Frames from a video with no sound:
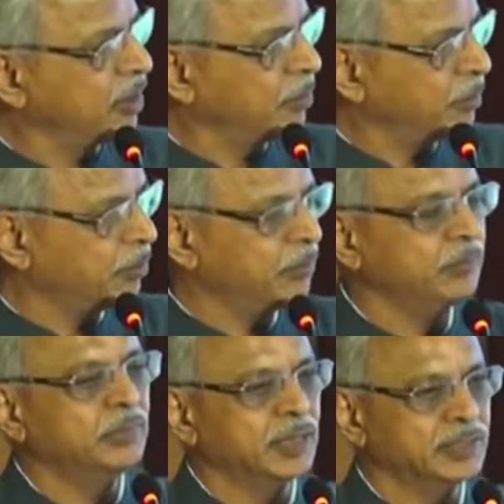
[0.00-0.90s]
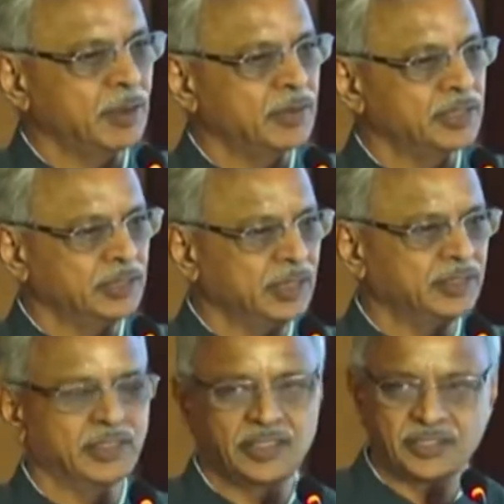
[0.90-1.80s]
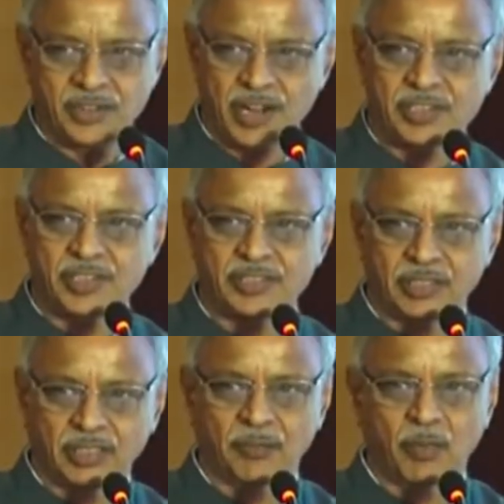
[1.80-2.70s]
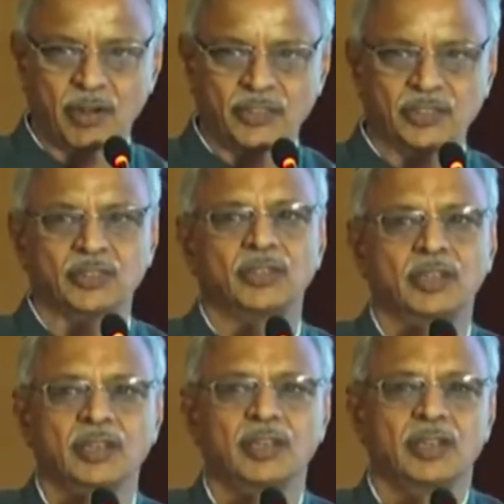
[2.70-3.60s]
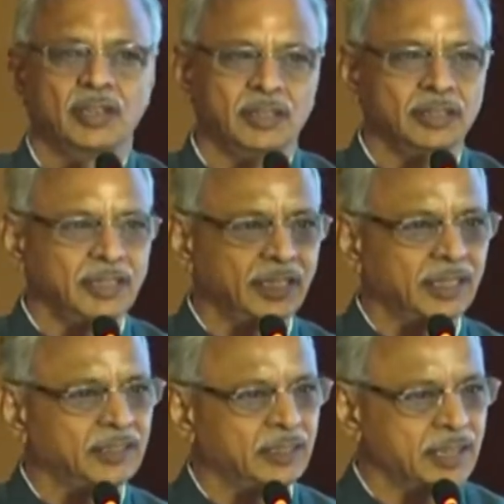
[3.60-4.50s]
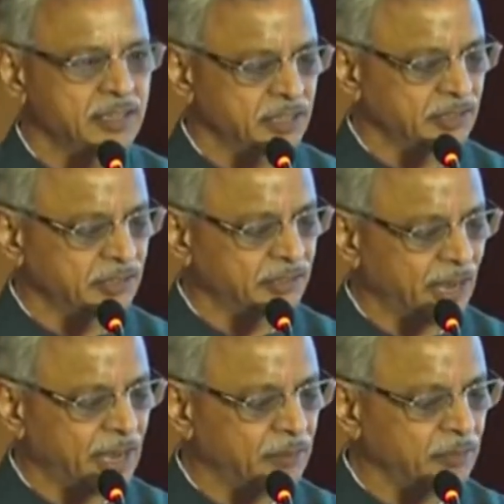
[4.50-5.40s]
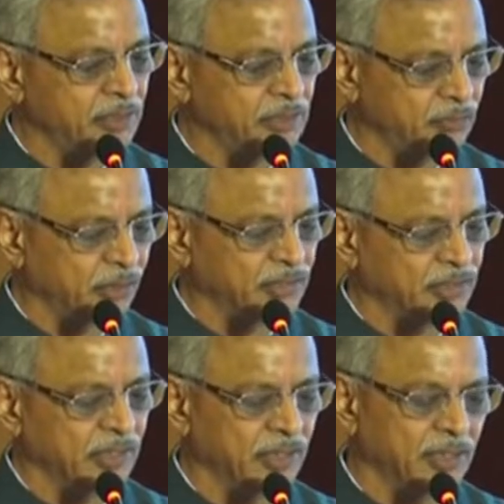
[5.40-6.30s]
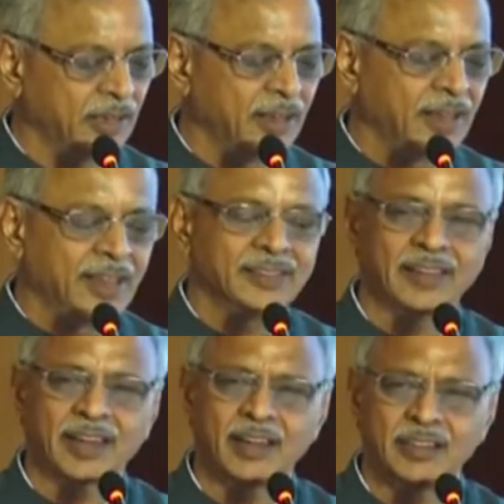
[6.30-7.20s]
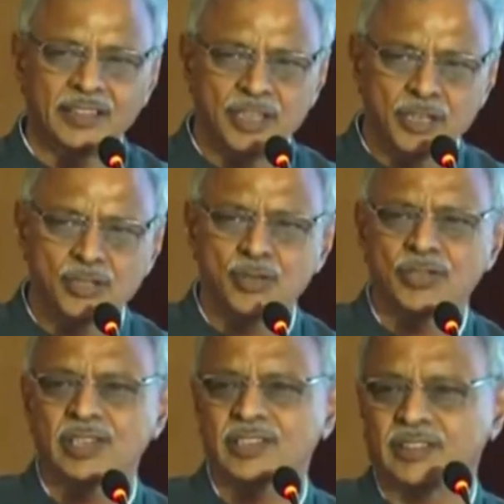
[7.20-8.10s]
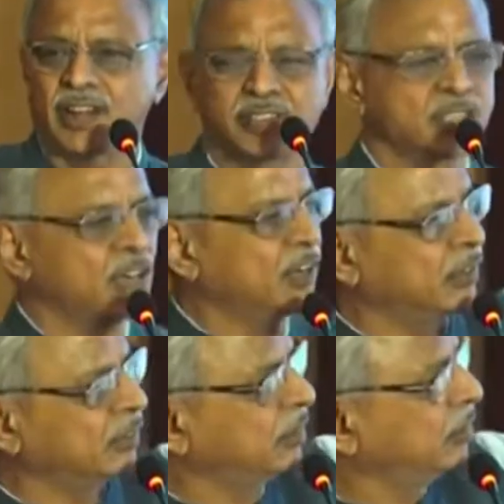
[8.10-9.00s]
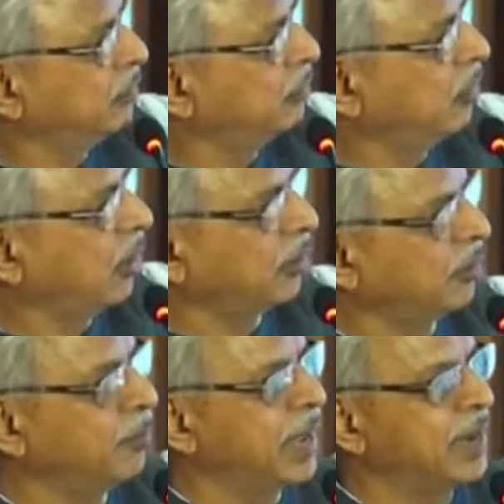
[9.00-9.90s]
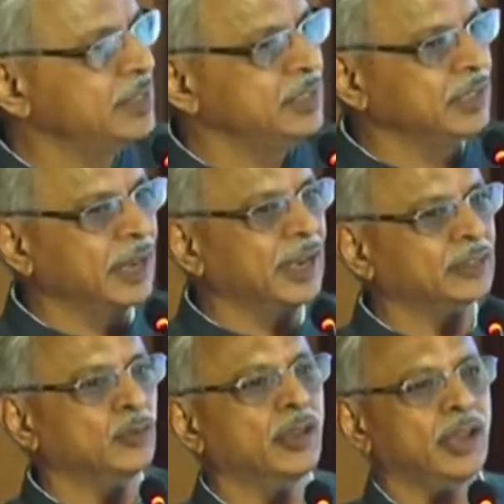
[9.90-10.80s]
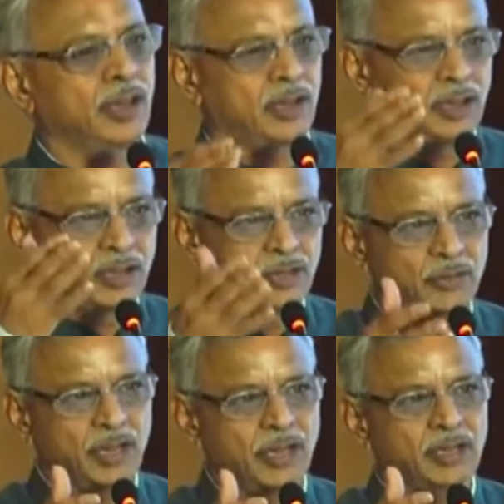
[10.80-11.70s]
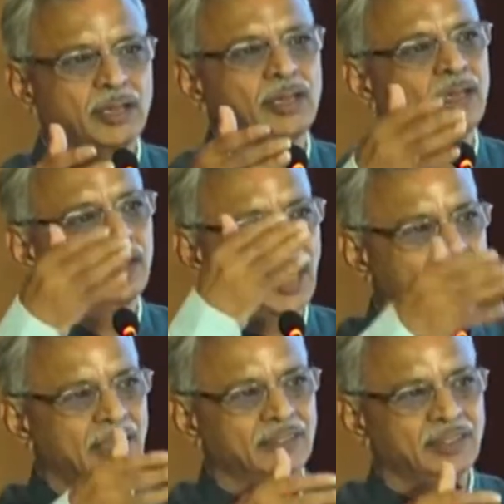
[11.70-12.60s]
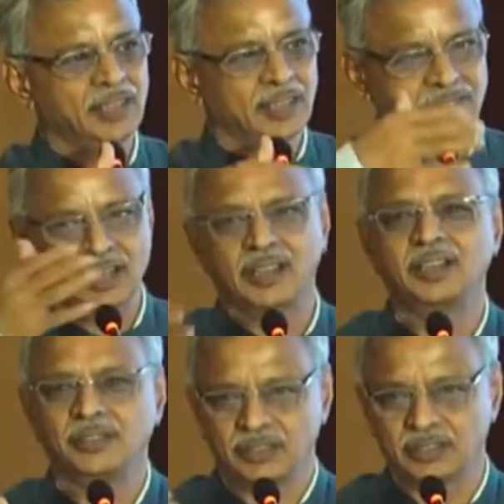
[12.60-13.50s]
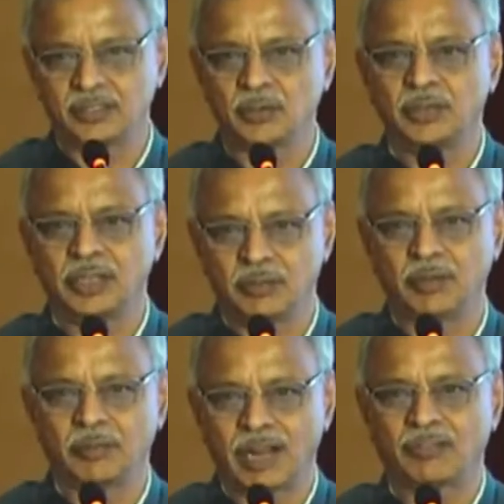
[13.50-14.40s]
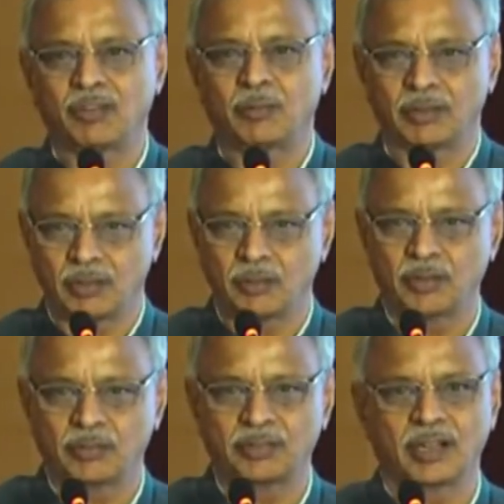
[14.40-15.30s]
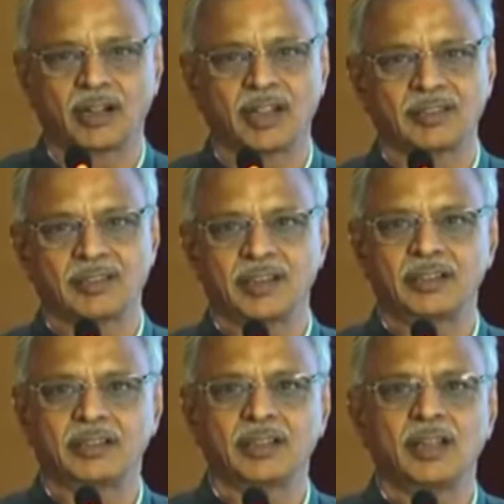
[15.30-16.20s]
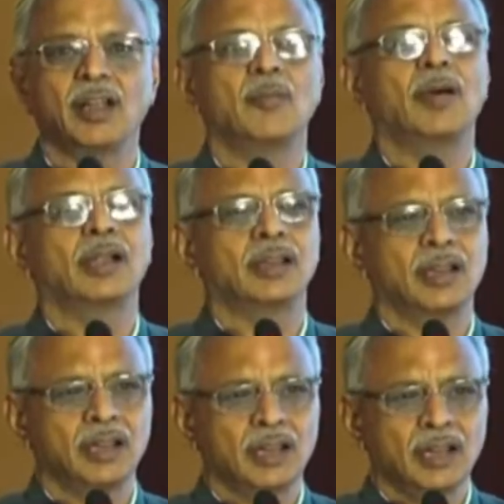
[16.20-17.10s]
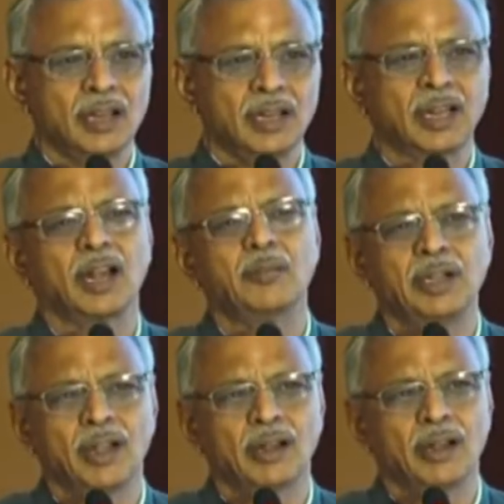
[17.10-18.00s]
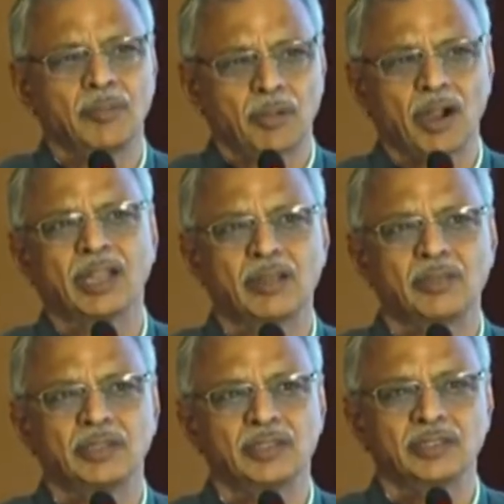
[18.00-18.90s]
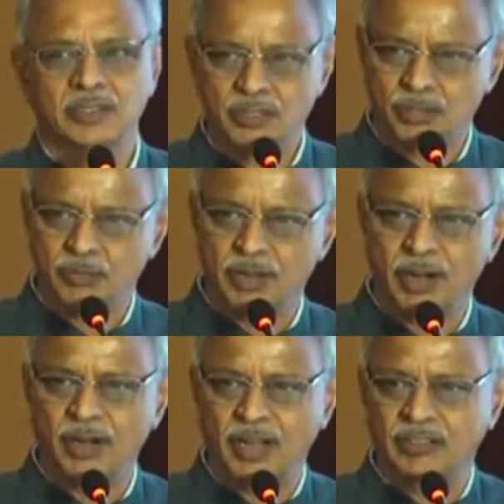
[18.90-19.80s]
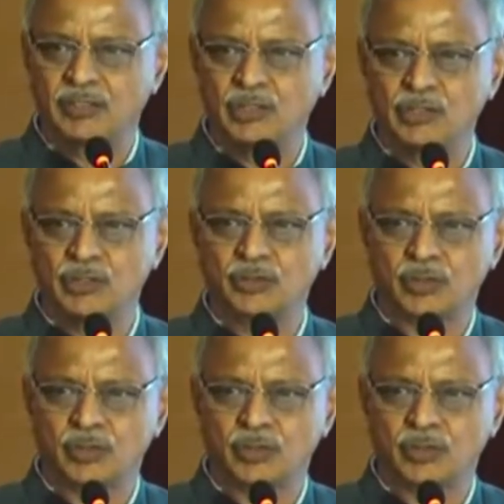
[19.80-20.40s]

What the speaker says: by establishing the necessary structures under the policy so that they take the decisions in time is the first thing. Second is the institutional structure for managing edX. Okay, today IAC has done it with its own team and platform, and government of Telangana has done it. But it cannot be done on a part-time basis. It should be done exclusive through a